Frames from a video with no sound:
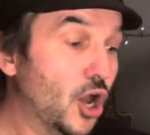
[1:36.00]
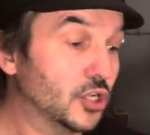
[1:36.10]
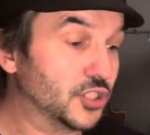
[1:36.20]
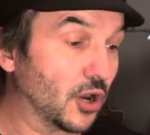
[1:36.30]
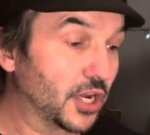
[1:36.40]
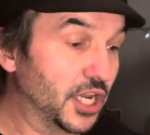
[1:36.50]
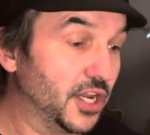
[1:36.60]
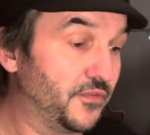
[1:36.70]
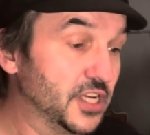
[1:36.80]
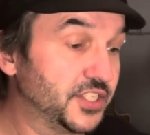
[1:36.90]
Don't
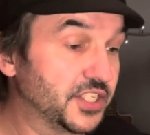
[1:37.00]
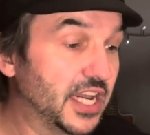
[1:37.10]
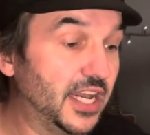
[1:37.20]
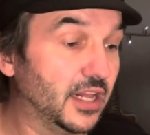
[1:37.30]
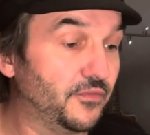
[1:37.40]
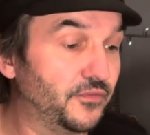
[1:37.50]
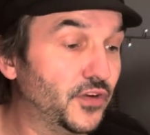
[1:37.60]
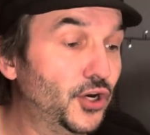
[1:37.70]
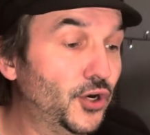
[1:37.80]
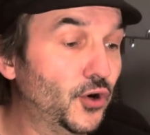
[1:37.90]
give yourself
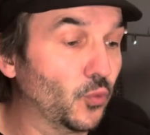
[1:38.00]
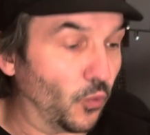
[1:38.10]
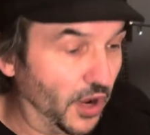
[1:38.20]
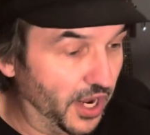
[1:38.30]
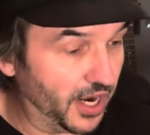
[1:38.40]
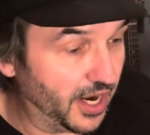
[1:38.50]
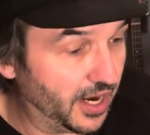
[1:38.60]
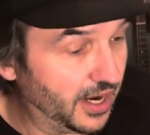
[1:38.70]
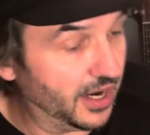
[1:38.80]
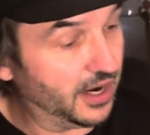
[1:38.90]

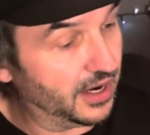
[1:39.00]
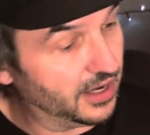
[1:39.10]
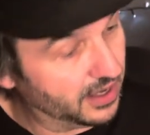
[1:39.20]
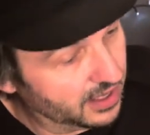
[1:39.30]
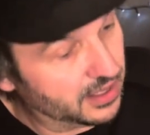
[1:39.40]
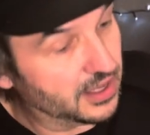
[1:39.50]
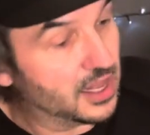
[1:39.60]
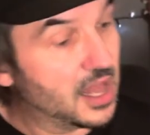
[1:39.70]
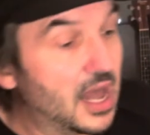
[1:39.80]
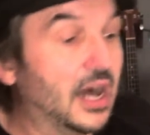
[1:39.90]
away.
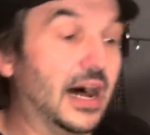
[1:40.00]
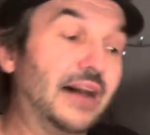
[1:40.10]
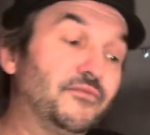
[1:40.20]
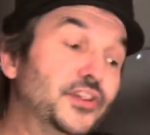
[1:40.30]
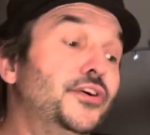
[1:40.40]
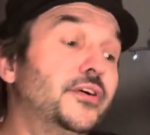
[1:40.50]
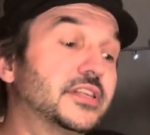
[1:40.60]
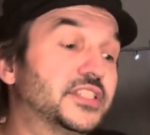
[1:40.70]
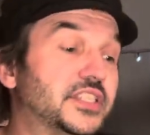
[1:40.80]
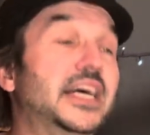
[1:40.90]
I've
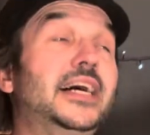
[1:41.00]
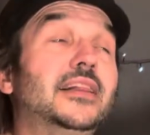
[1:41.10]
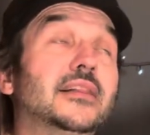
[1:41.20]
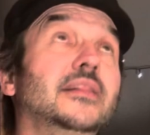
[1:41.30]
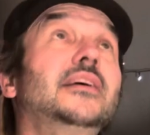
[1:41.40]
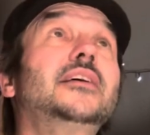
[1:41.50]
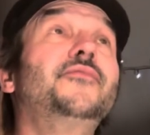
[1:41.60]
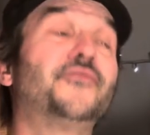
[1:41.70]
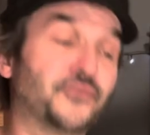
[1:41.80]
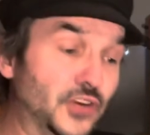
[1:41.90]
looked at love
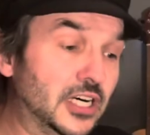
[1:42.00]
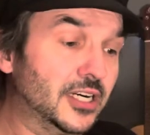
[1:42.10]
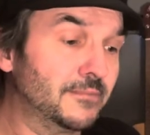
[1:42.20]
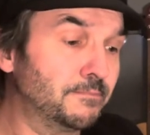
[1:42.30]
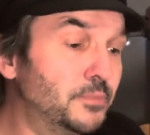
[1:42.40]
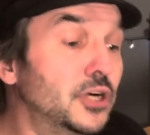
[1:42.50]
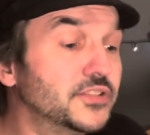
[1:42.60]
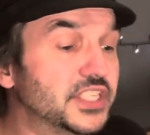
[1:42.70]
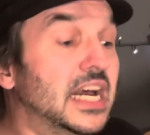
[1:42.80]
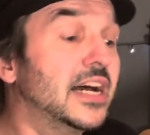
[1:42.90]
from both
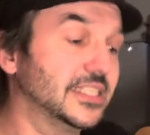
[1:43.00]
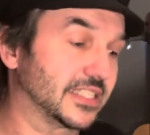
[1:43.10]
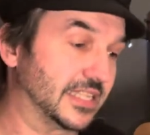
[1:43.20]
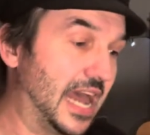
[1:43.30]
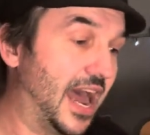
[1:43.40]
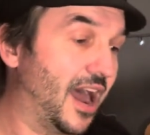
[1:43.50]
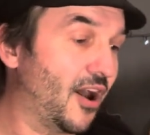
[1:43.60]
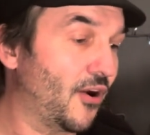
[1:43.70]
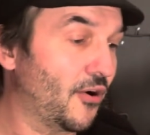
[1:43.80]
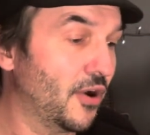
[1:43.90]
sides now,
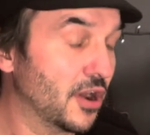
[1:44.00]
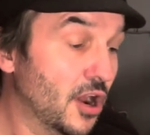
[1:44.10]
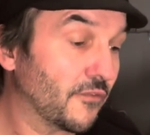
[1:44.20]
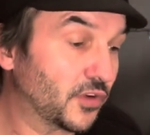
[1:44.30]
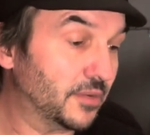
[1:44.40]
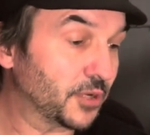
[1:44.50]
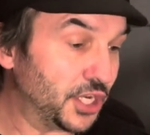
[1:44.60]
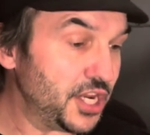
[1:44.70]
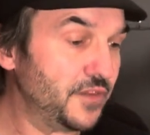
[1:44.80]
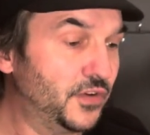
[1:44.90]
from
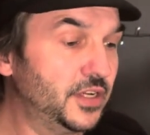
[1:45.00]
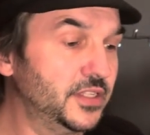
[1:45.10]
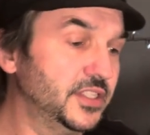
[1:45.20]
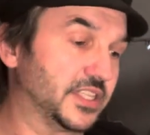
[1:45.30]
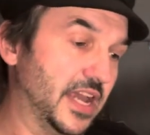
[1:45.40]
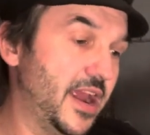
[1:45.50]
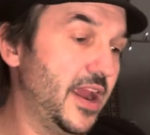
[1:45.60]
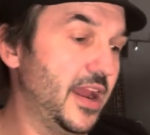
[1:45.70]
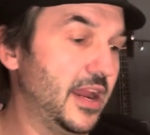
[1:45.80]
give and take,